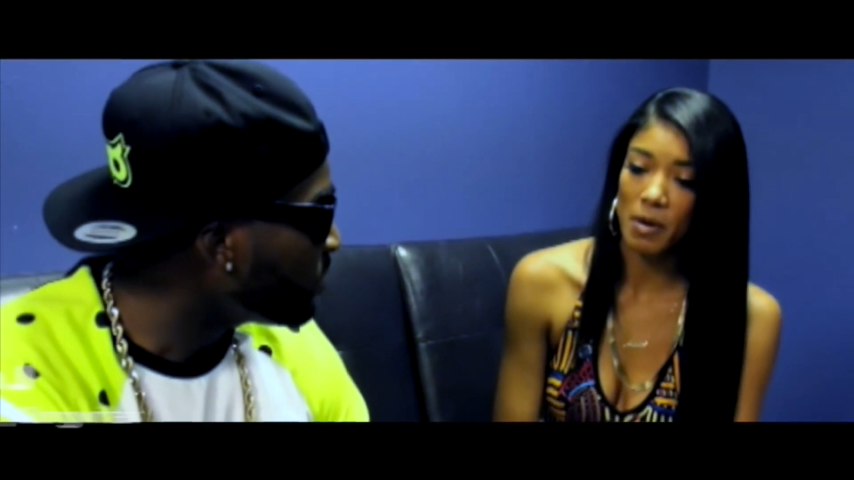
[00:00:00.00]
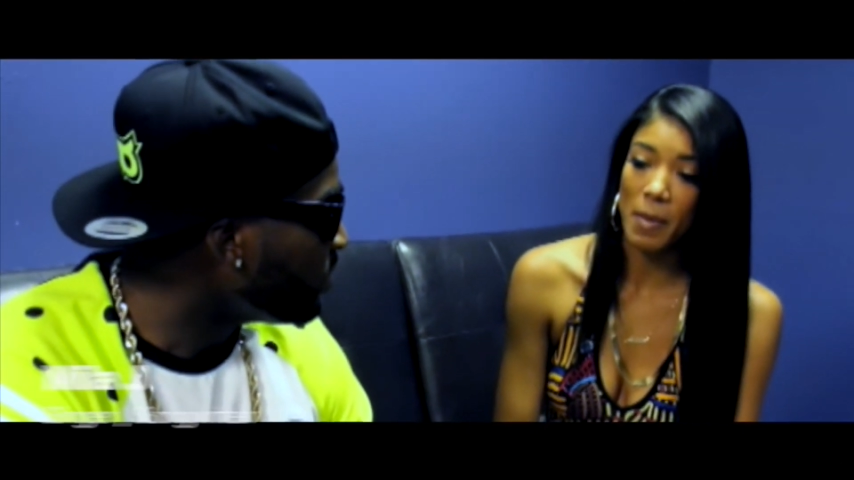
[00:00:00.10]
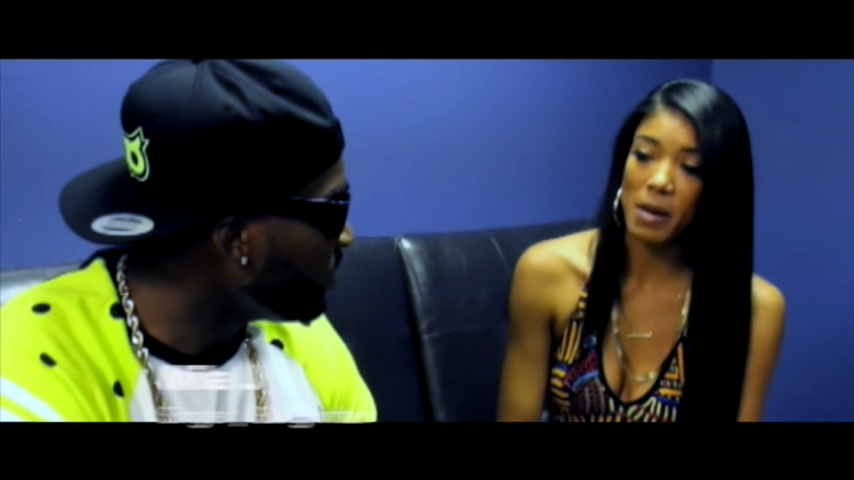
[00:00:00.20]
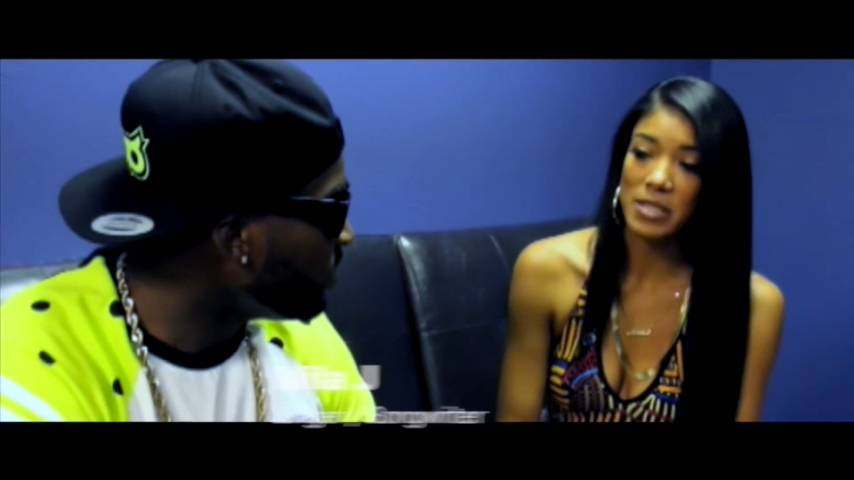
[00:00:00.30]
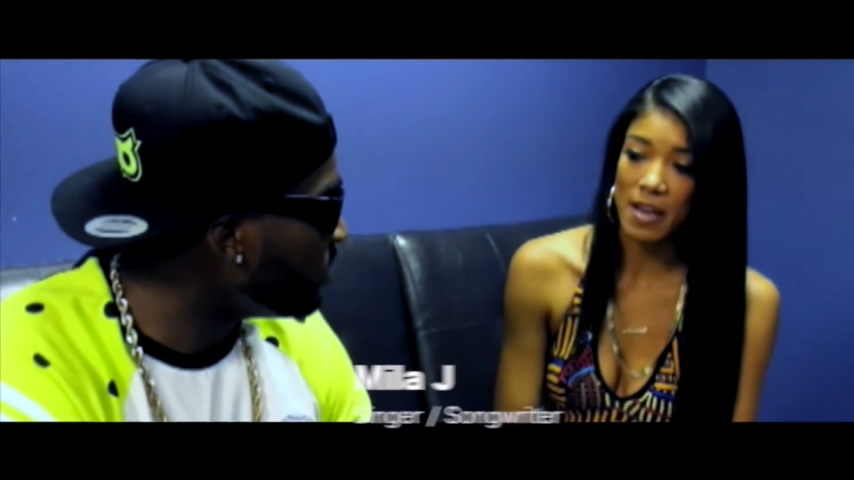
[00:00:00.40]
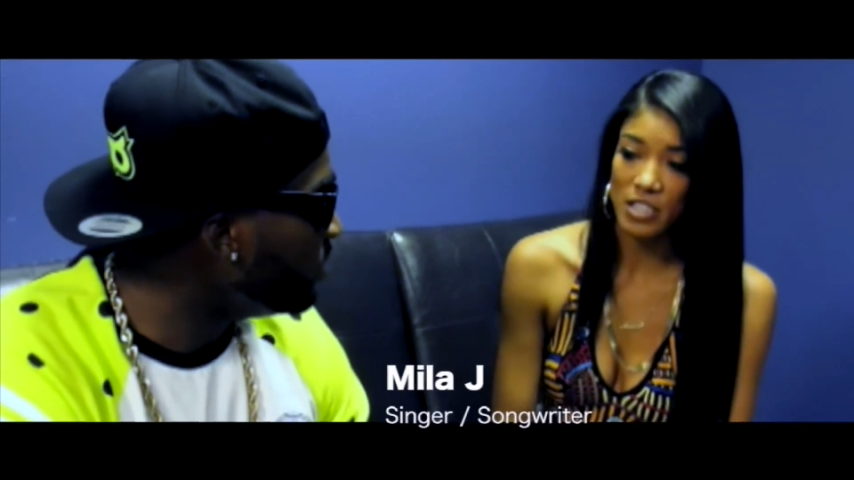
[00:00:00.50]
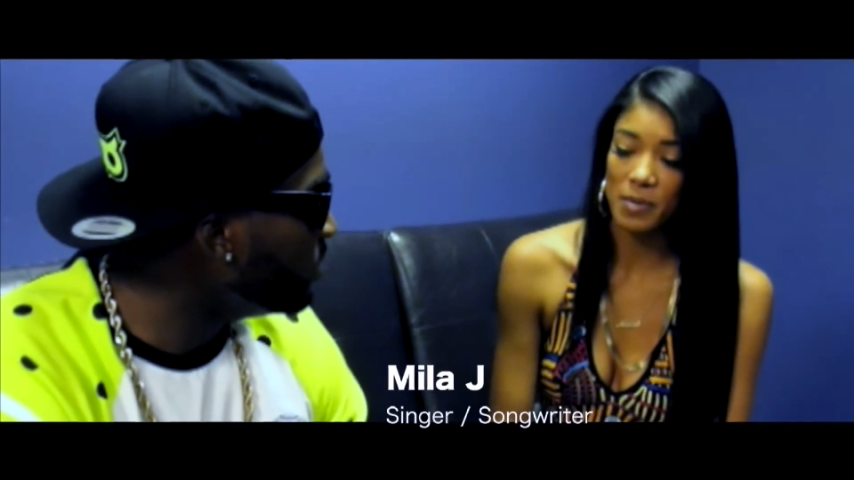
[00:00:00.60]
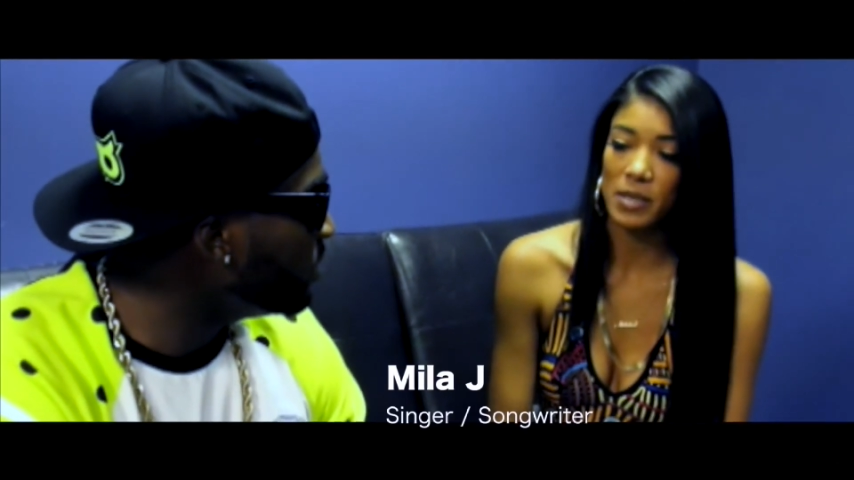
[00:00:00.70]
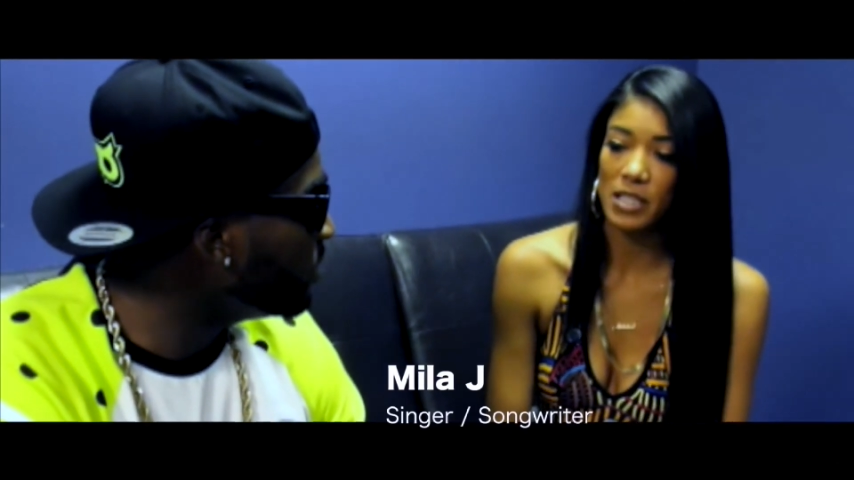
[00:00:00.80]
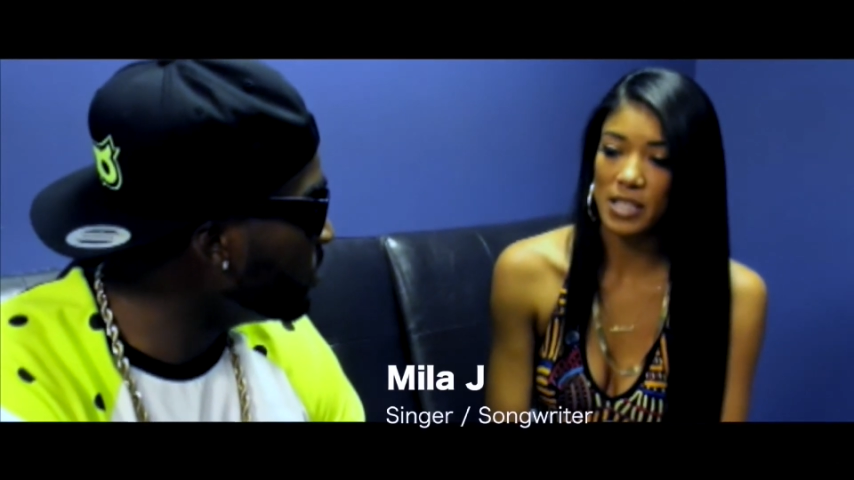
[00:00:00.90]
my mom's half
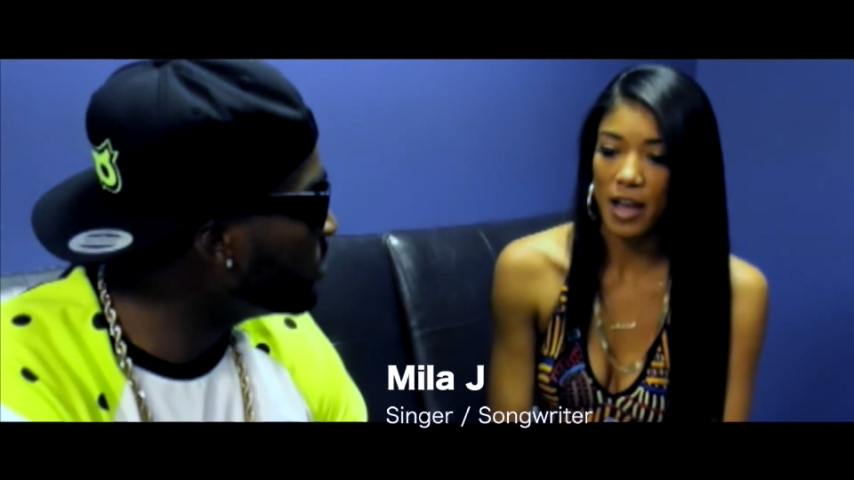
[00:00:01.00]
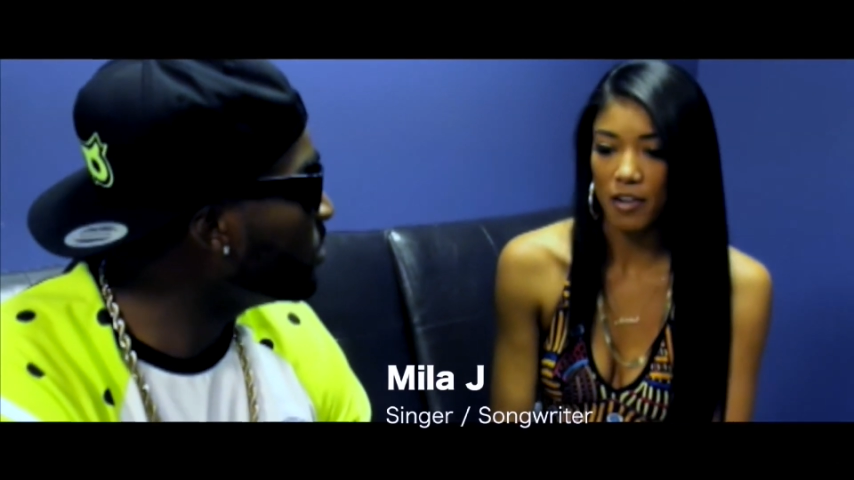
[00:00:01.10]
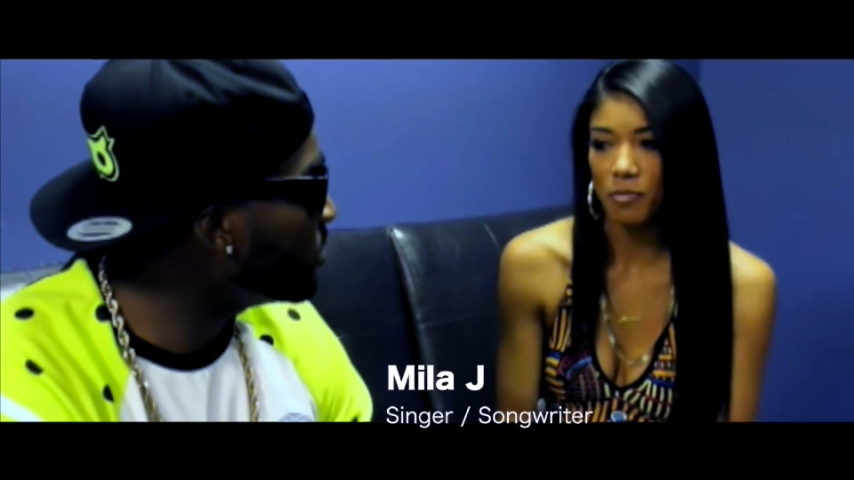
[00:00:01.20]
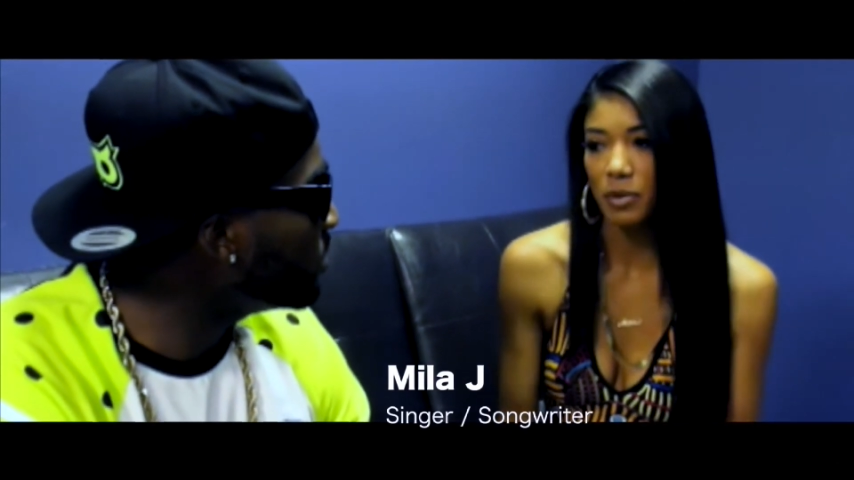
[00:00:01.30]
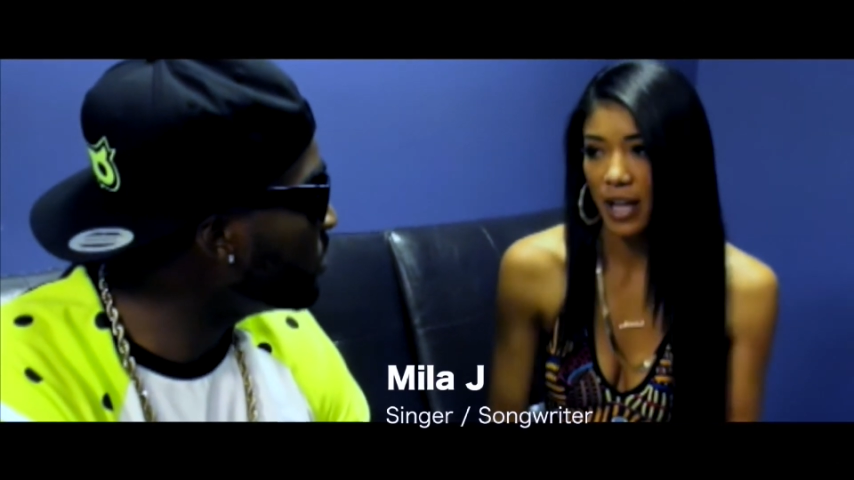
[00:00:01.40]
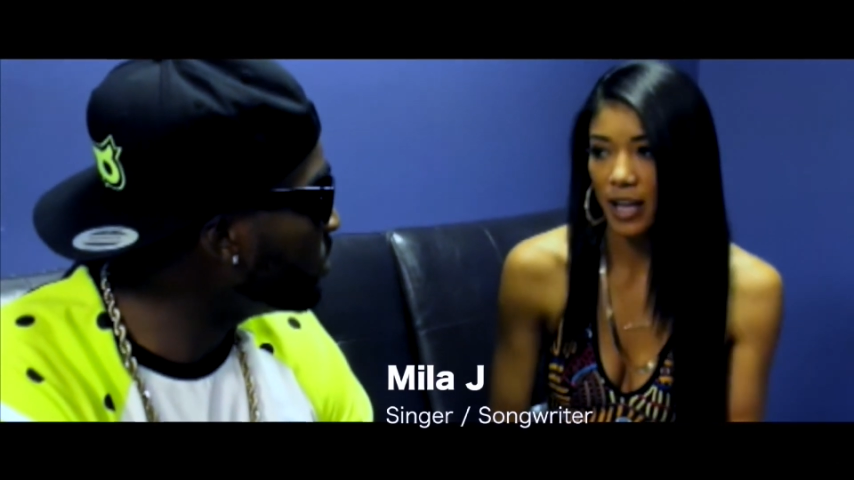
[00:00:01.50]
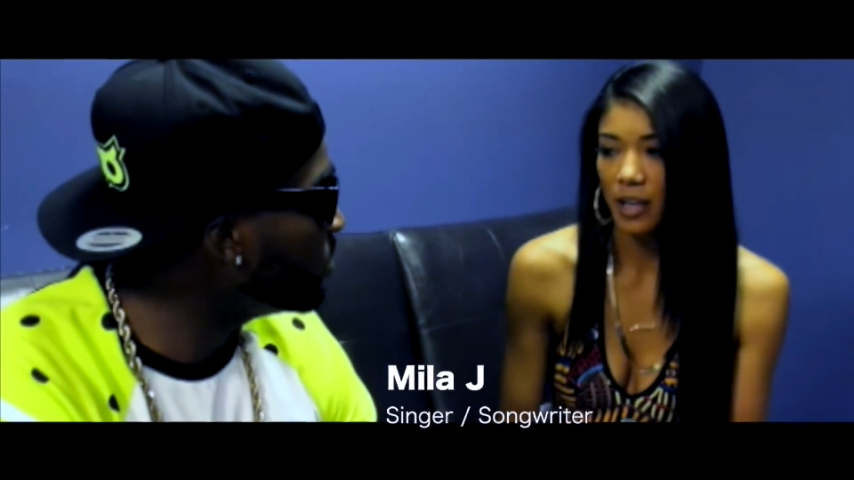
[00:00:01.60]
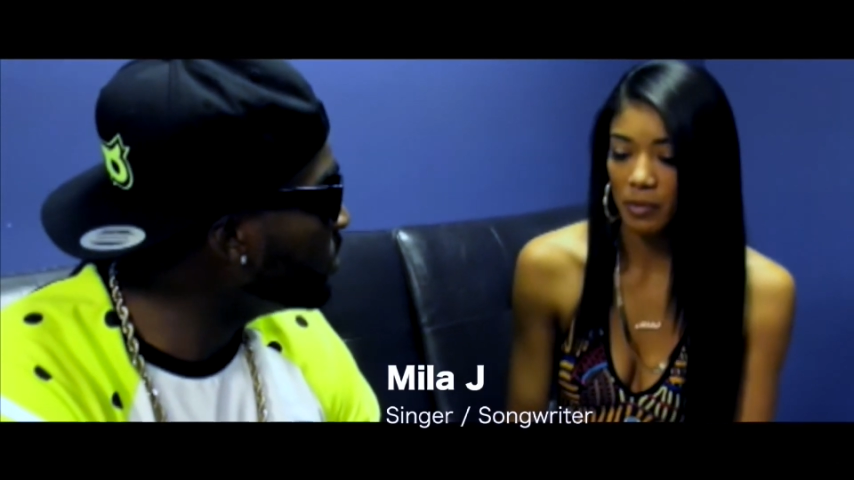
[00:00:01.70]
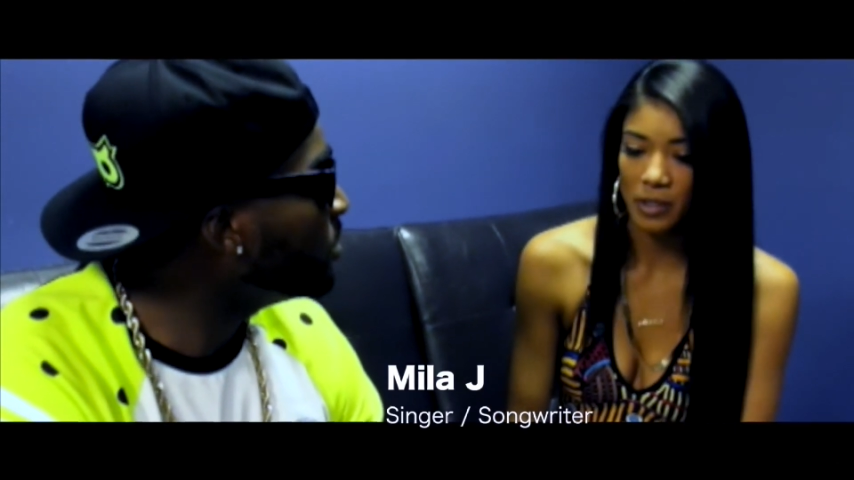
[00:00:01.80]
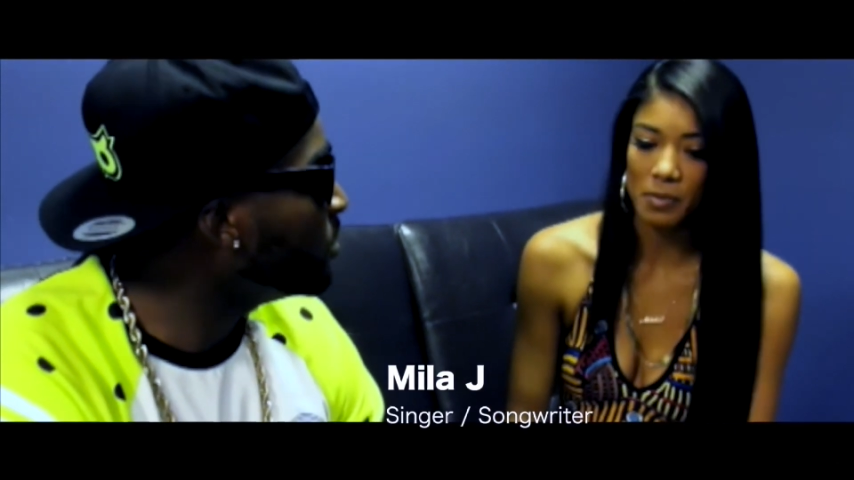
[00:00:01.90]
Japanese, half Black, pretty